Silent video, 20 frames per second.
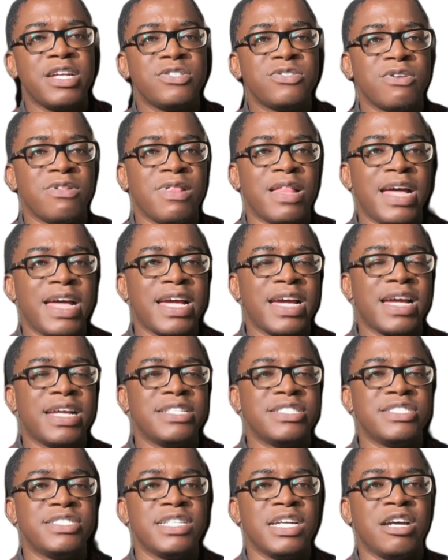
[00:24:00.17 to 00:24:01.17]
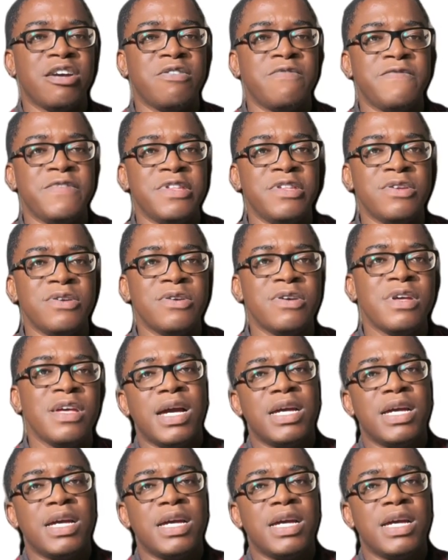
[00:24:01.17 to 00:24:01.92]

to like and share our video,